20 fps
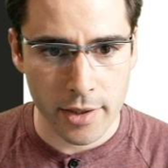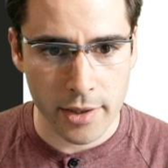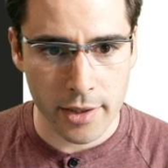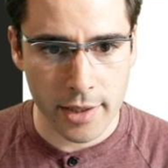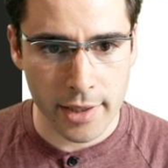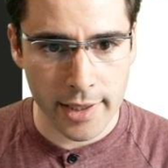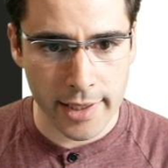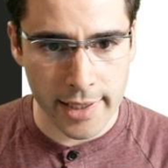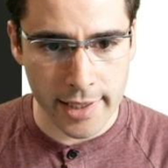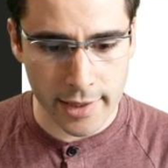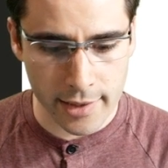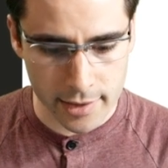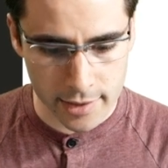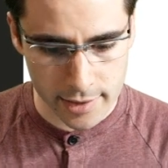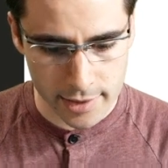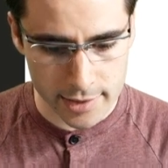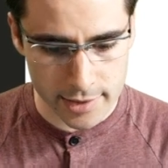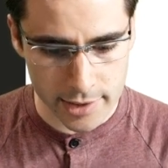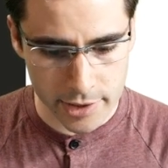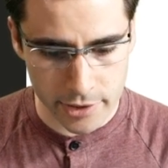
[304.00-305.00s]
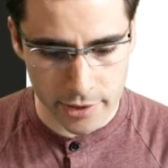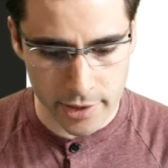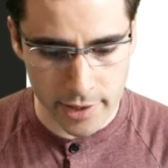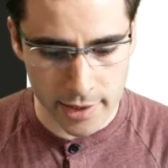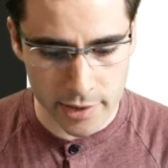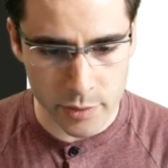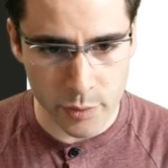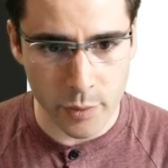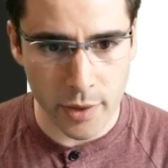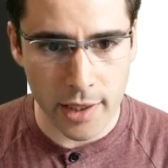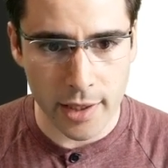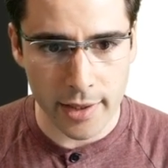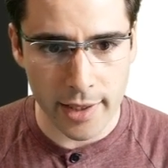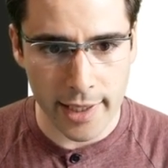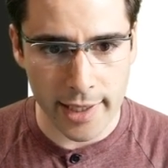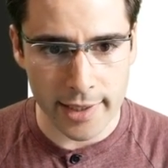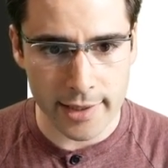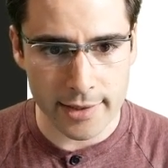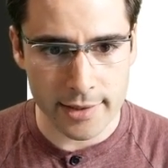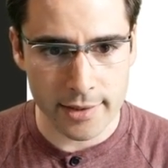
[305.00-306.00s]
the client ID, the client secret, as well
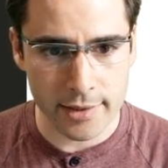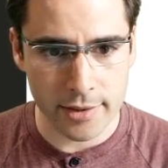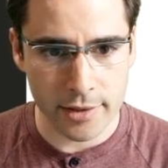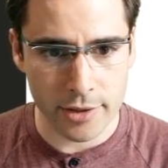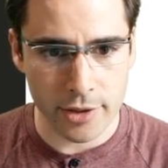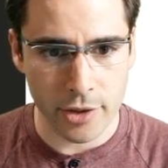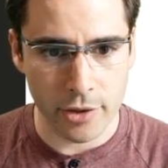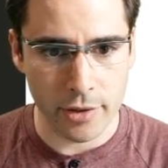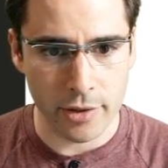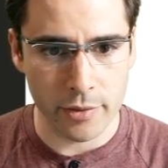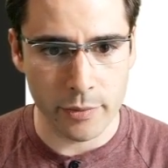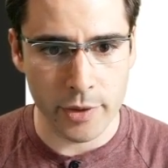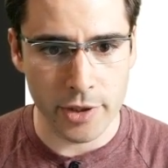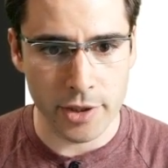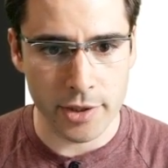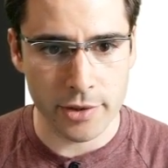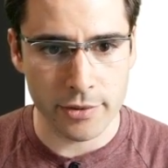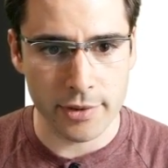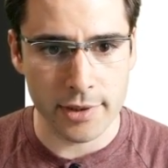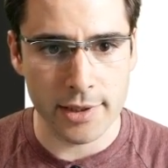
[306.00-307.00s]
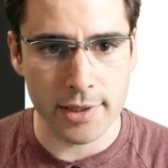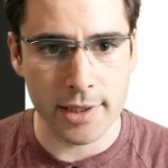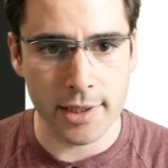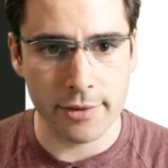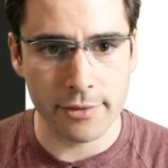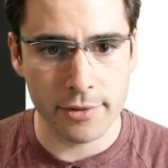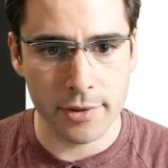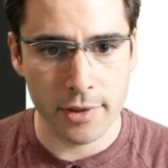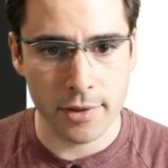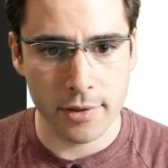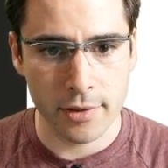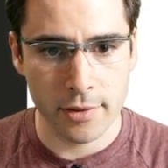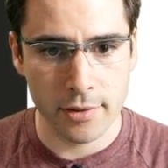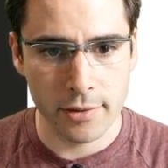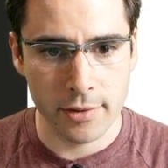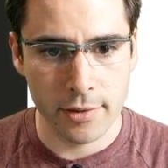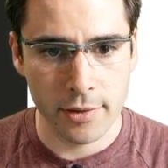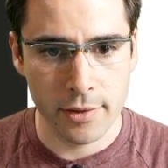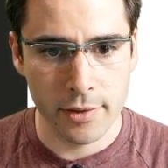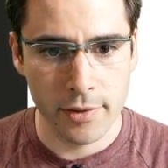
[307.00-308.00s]
as the token we just received
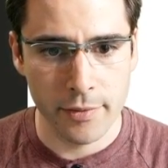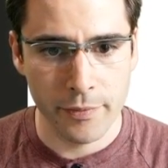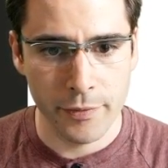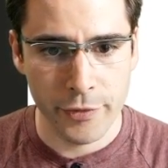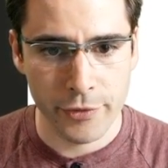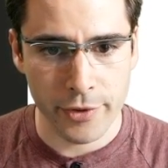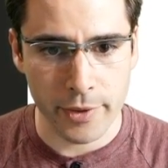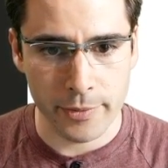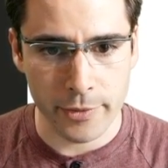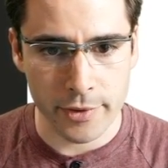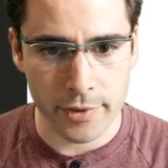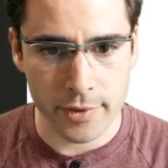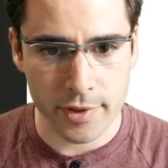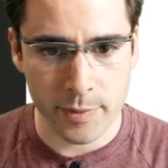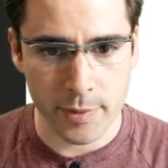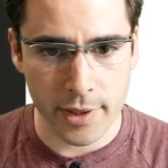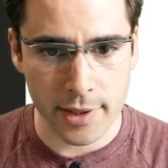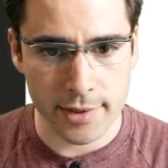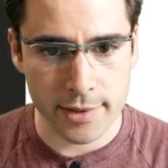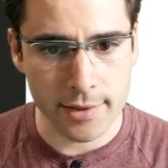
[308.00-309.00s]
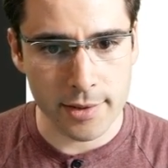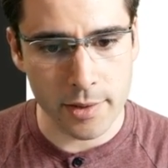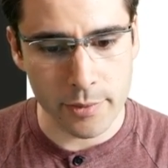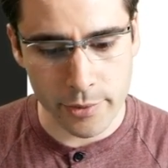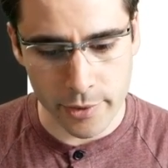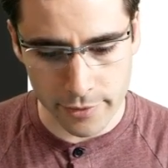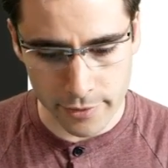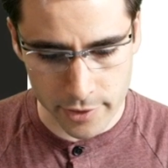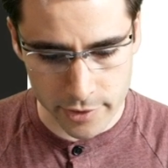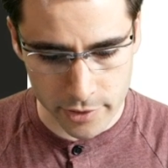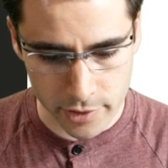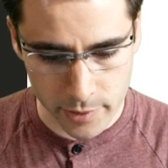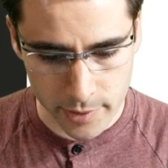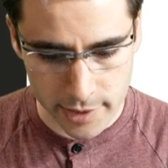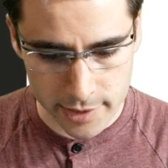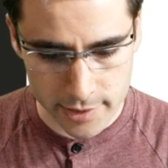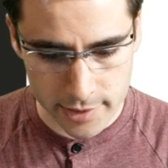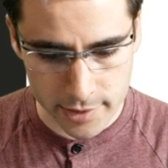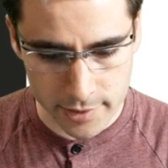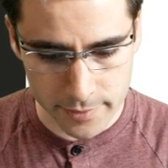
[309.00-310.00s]
from the response to the previous
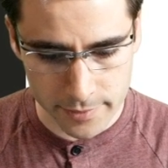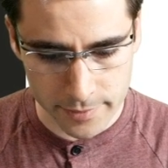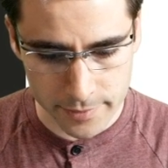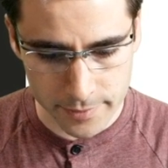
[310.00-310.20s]
request.